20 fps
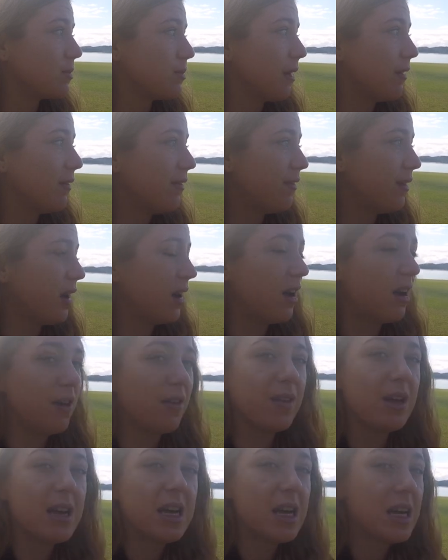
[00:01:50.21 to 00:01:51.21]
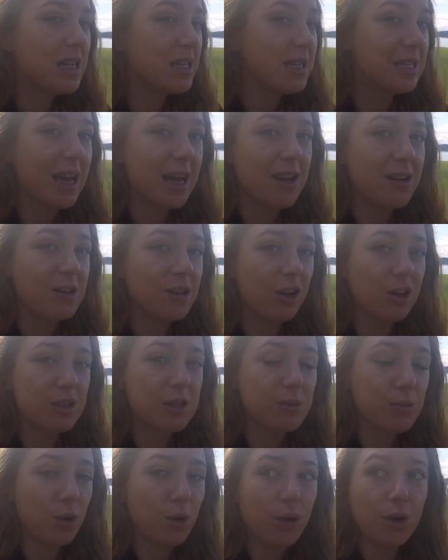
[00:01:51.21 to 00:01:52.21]
it's about
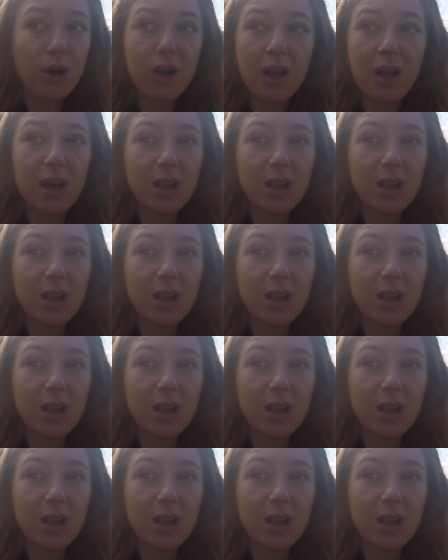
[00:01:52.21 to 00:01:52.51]
$5-$10 more